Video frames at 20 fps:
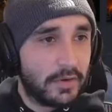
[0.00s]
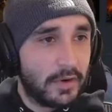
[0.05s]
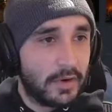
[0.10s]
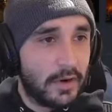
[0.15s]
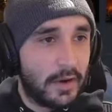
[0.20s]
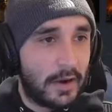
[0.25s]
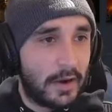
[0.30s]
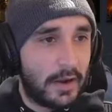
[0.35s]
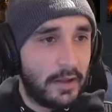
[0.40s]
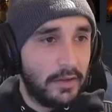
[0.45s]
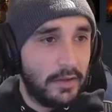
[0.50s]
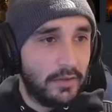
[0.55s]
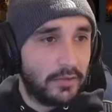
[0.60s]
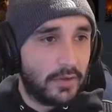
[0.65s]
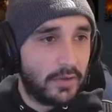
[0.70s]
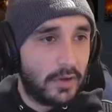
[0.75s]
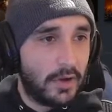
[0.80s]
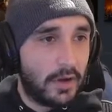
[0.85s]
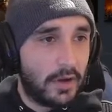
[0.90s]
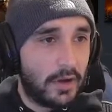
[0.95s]
All right,
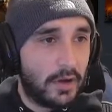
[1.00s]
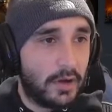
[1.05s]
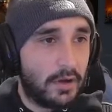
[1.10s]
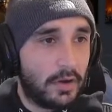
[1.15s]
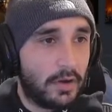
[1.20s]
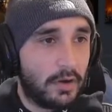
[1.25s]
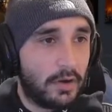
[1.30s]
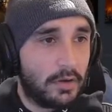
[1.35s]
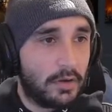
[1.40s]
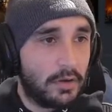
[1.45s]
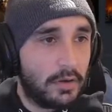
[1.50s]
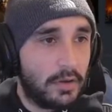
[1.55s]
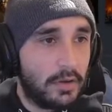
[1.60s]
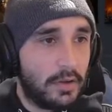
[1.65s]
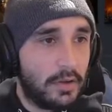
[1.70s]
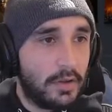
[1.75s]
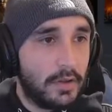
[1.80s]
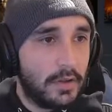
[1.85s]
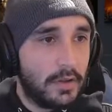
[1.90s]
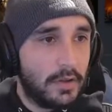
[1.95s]
so
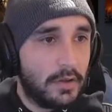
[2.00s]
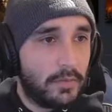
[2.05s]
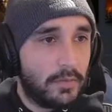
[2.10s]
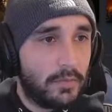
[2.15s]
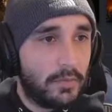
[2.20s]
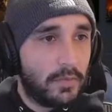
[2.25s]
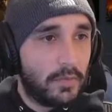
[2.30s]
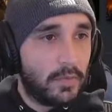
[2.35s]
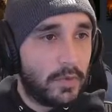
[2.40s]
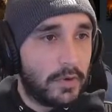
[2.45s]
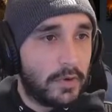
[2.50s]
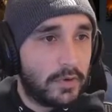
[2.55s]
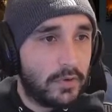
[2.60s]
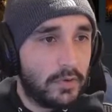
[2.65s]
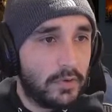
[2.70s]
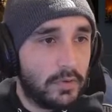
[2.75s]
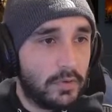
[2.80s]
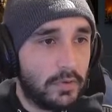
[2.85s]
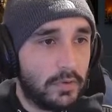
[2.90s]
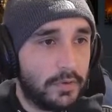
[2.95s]
we want
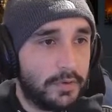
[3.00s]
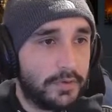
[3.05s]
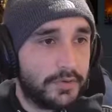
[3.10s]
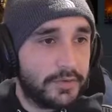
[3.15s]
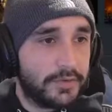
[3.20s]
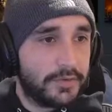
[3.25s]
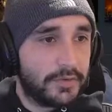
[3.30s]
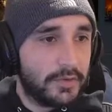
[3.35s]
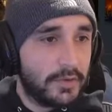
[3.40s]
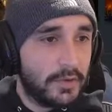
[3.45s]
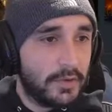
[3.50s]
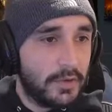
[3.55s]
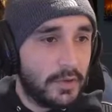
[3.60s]
tools